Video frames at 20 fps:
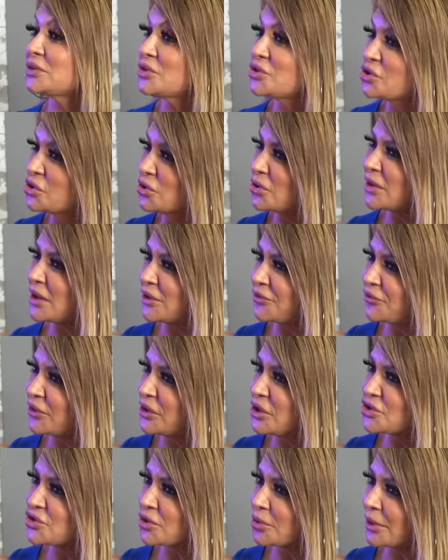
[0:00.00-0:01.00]
Did you know that it
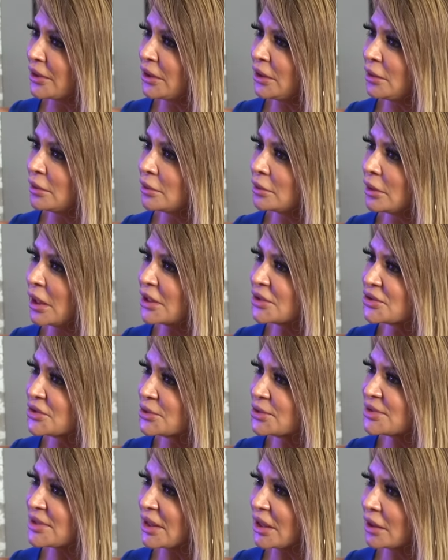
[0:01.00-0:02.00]
finished already on
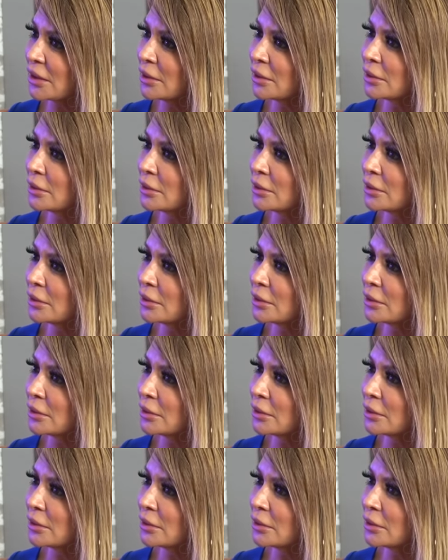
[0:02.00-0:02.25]
Tuesday?